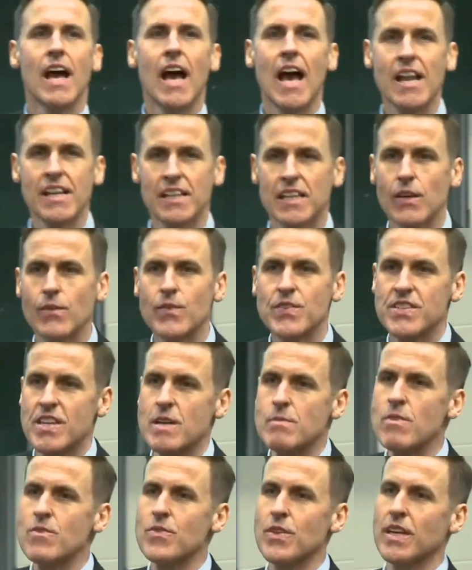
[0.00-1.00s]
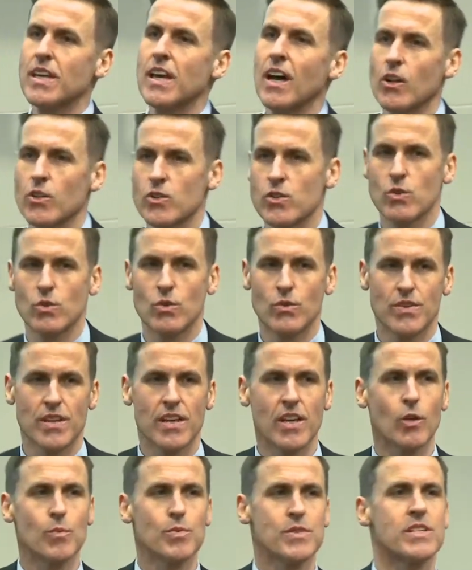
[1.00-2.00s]
and gives some of the culture, of,
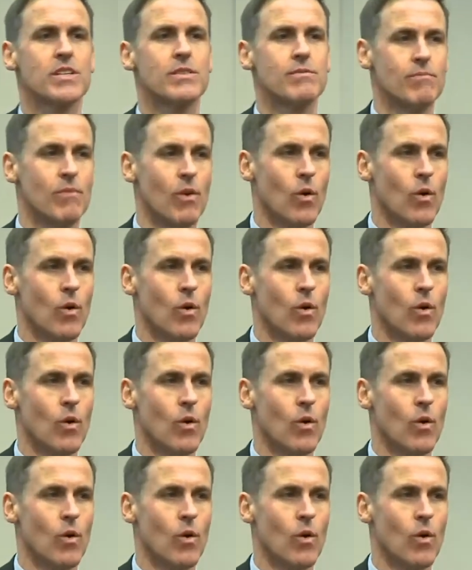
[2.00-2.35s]
helps to